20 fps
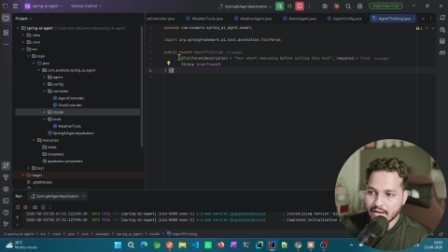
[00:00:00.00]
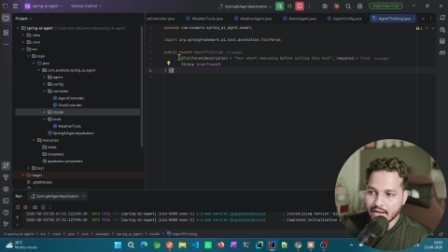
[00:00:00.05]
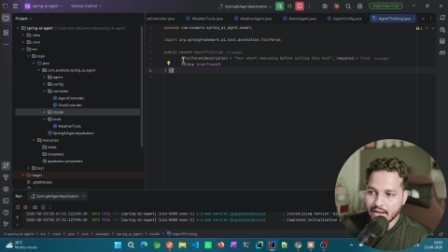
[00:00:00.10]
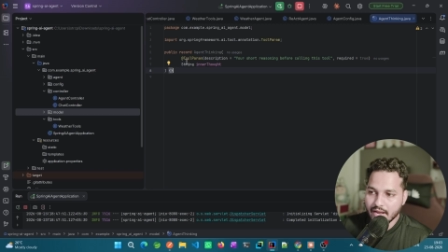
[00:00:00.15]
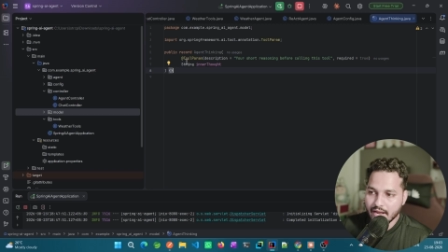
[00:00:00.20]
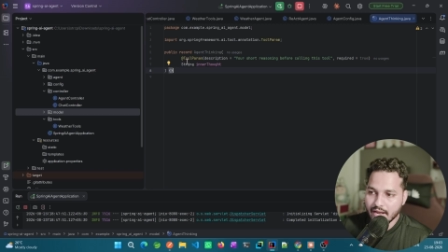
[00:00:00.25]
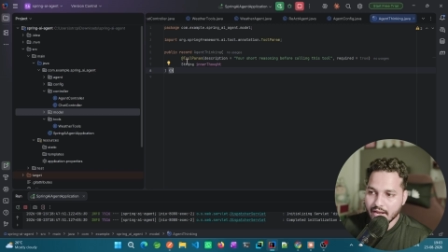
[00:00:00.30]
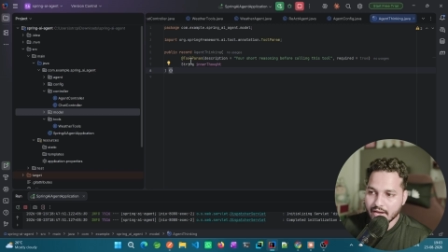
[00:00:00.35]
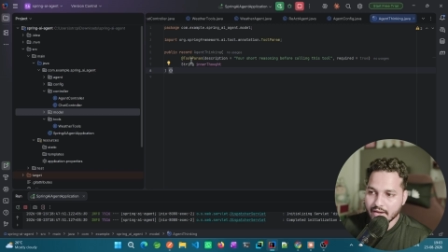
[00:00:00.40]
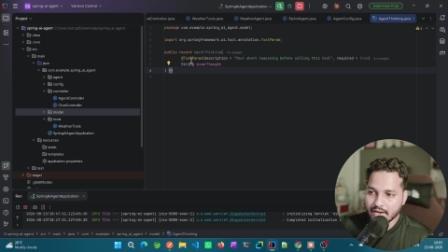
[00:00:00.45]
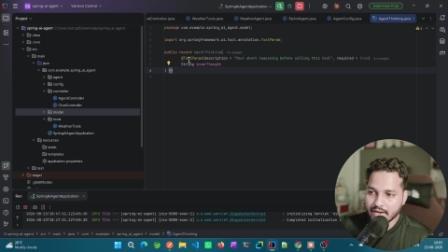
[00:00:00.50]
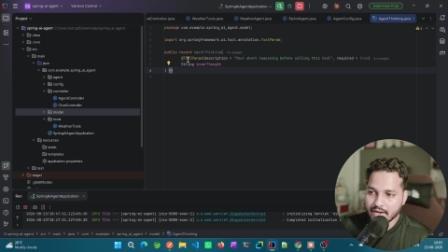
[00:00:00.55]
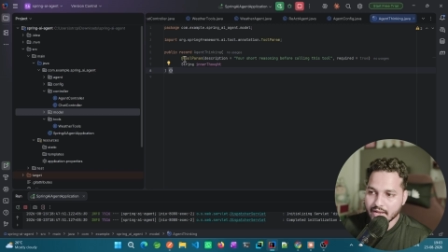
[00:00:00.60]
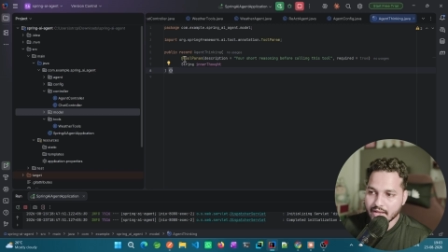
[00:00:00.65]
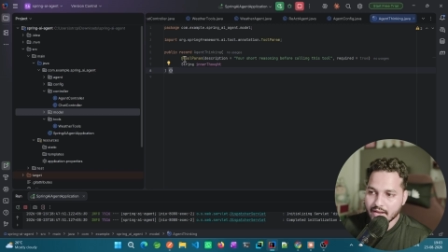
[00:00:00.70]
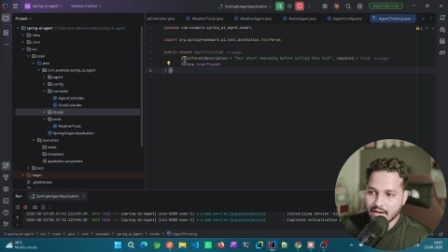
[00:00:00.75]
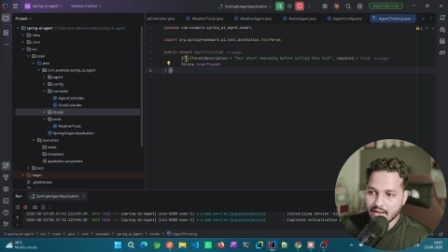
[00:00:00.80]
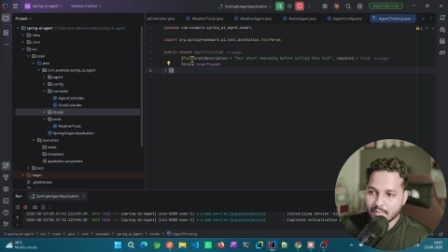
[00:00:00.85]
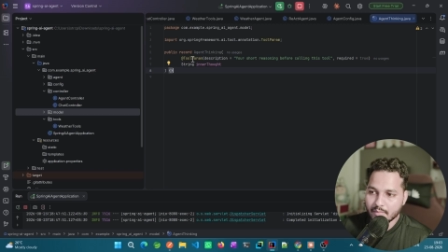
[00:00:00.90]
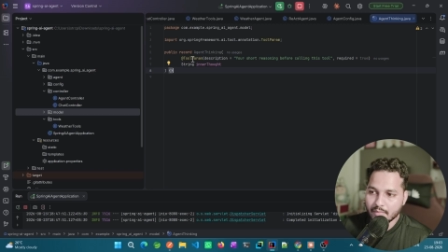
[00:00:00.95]
and
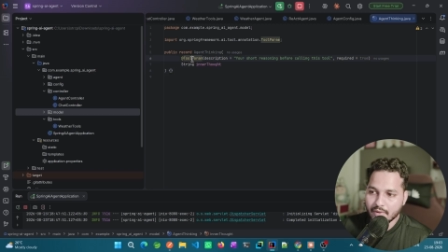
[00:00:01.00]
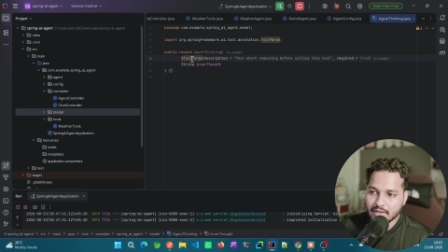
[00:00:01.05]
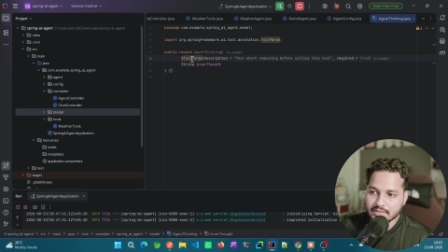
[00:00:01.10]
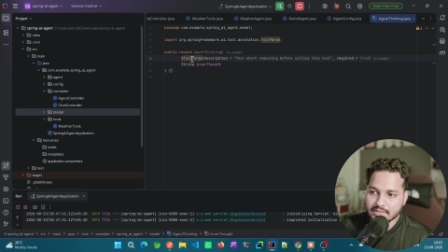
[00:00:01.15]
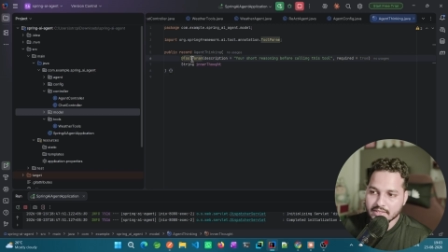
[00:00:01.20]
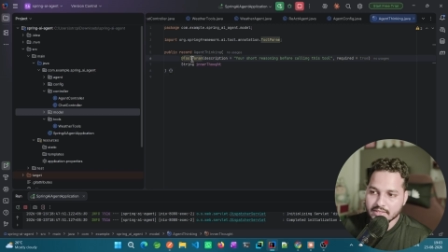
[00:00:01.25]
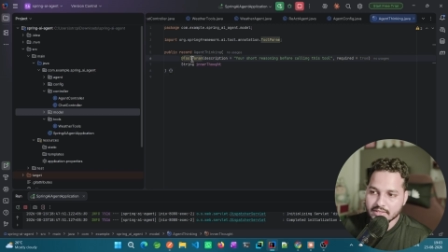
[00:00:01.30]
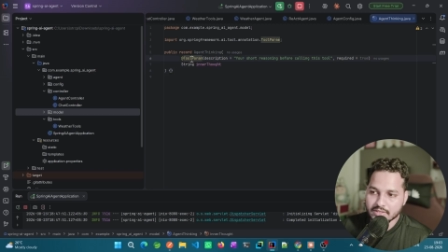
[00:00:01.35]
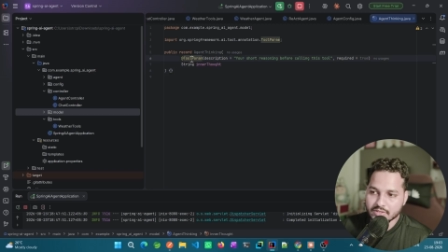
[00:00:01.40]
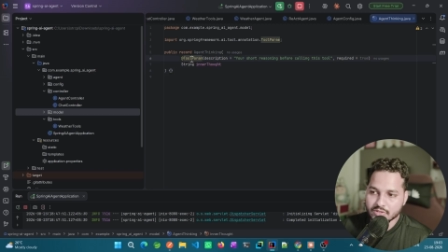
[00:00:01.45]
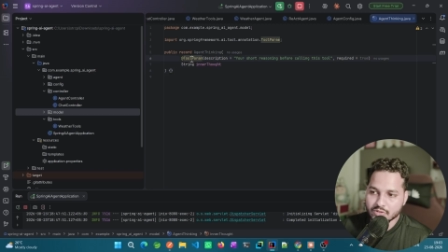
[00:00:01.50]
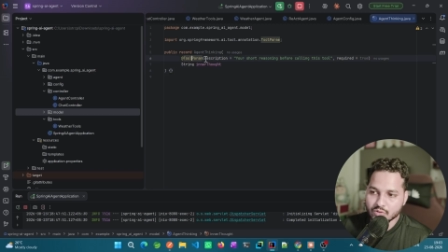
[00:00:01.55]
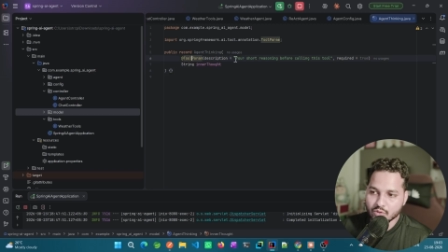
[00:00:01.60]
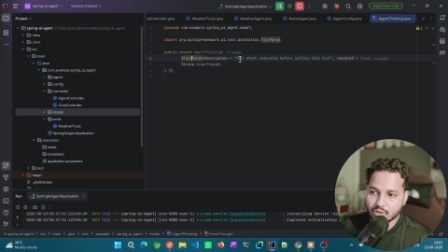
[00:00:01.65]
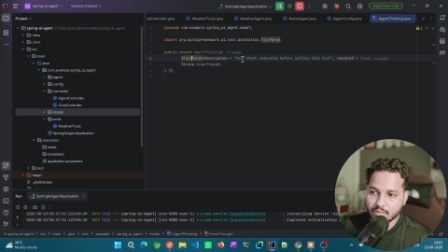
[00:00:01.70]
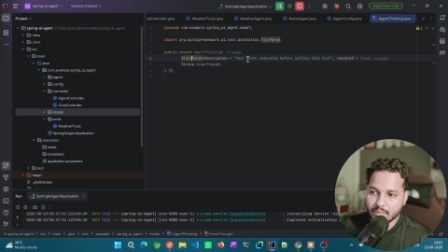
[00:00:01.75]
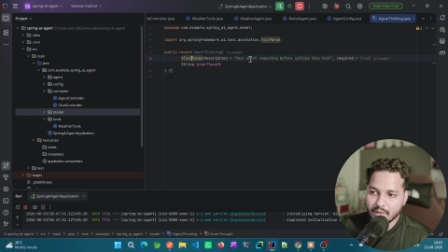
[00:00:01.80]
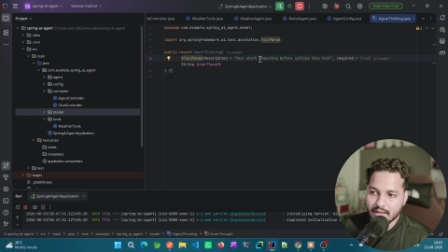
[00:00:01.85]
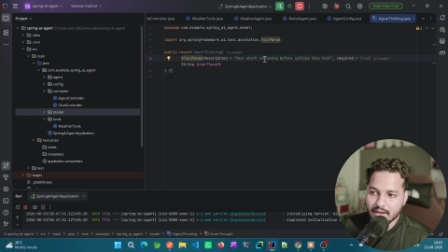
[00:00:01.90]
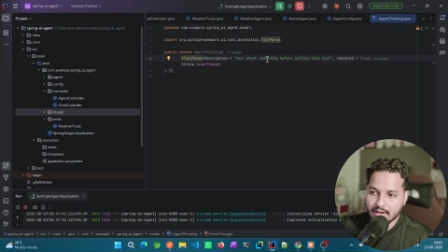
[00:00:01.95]
here I'm passing this tool
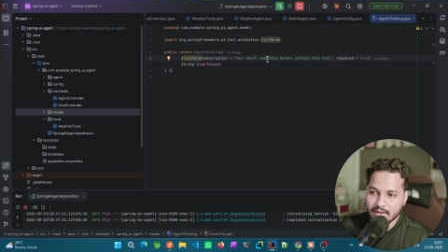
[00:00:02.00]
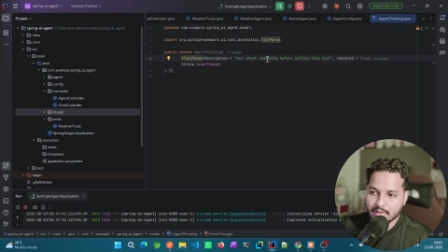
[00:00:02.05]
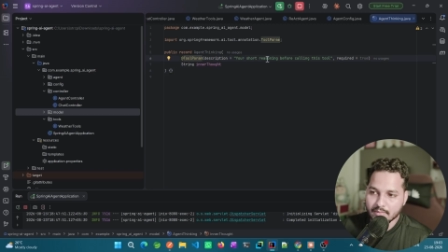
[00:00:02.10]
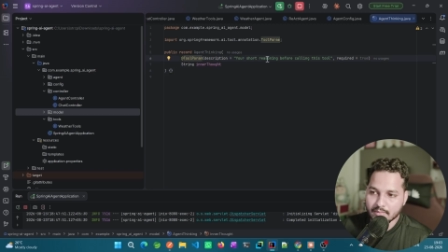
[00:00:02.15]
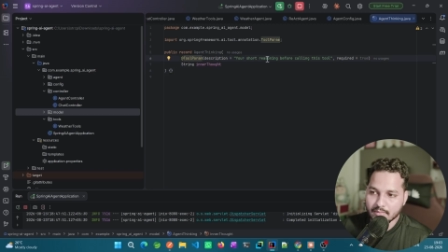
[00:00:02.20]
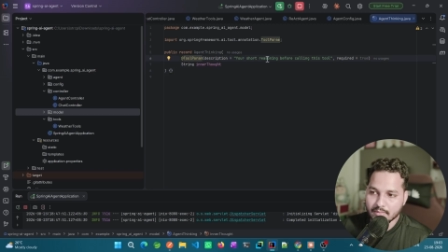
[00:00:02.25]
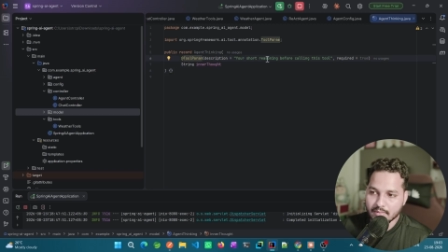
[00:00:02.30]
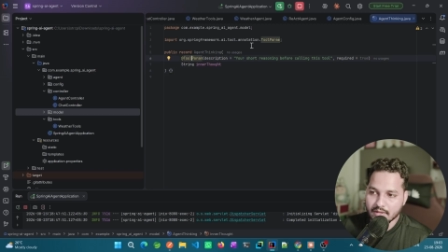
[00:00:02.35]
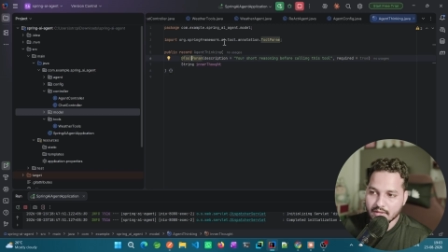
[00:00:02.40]
param.